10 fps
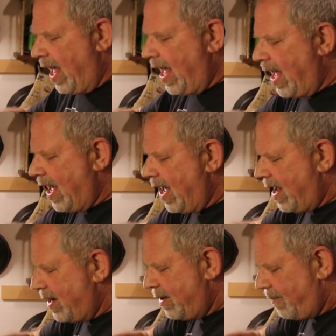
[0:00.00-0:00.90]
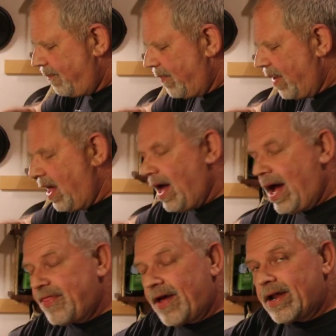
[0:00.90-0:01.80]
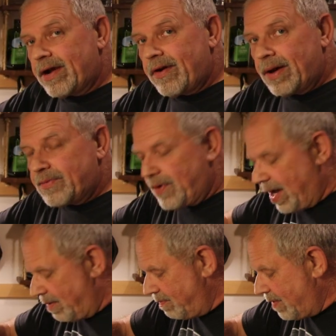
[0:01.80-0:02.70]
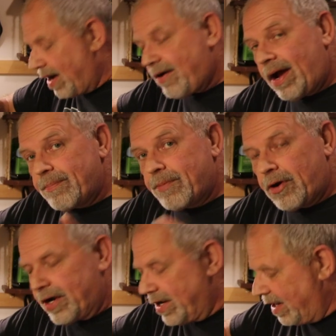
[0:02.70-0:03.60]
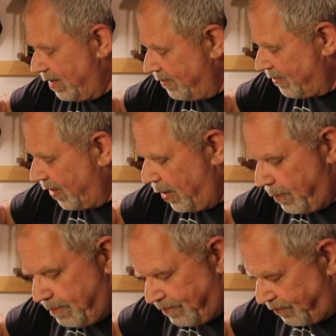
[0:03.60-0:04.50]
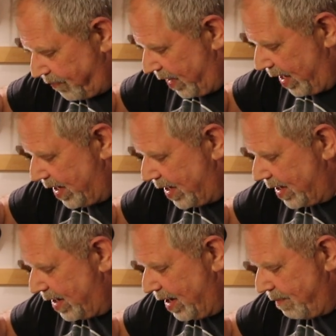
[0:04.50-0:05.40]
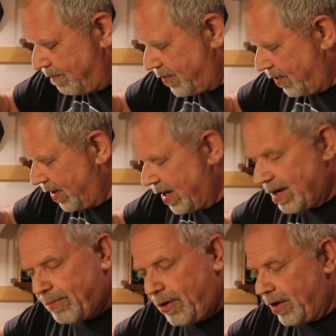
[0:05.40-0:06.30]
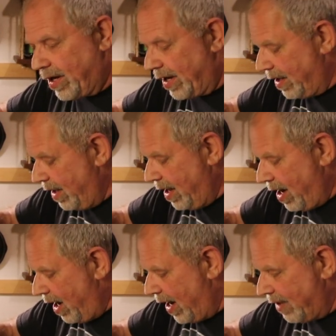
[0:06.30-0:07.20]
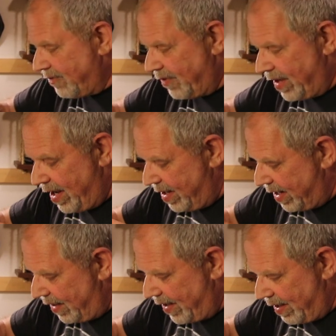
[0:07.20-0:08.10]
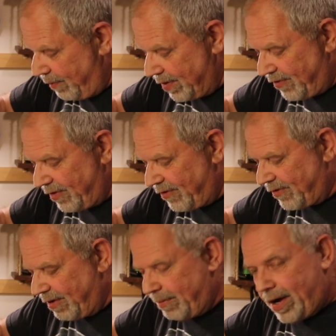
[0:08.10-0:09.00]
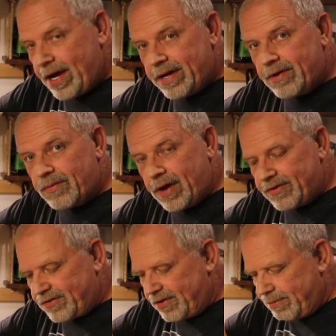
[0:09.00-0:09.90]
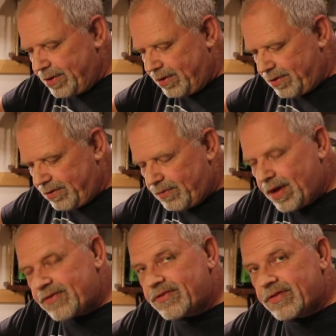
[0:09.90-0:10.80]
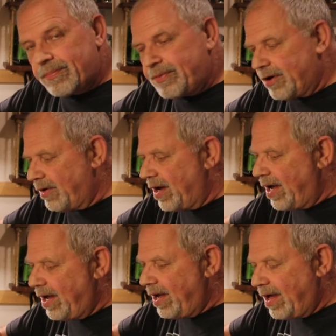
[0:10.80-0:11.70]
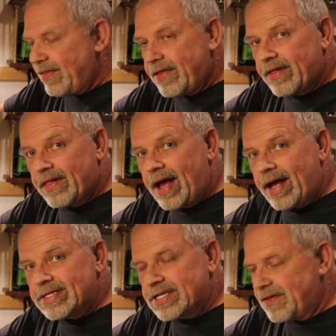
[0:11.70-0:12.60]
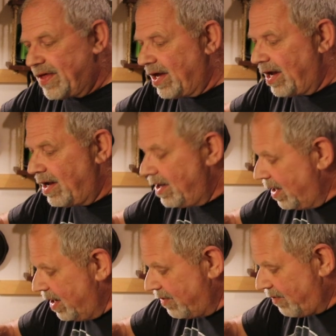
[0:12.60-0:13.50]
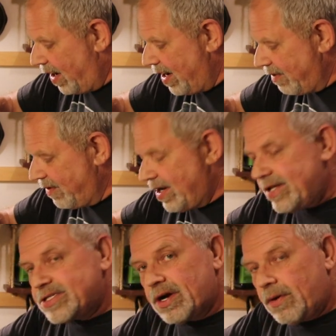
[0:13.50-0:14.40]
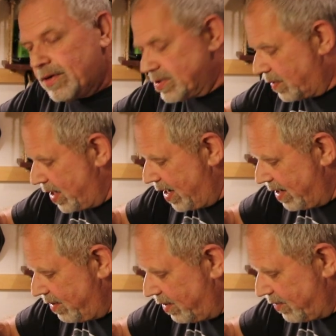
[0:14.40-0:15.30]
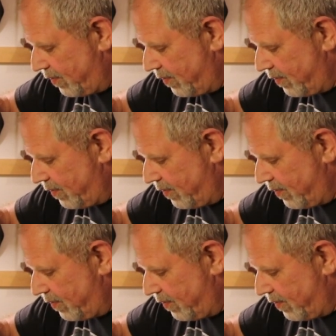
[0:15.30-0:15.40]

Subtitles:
And I thought I grabbed red. I grabbed burgundy. So it ended up turning into burgundy. Alright, so then now that once this is combined, rest of the milk, rest of the puree, and then the last of the dry ingredients, you always want to end on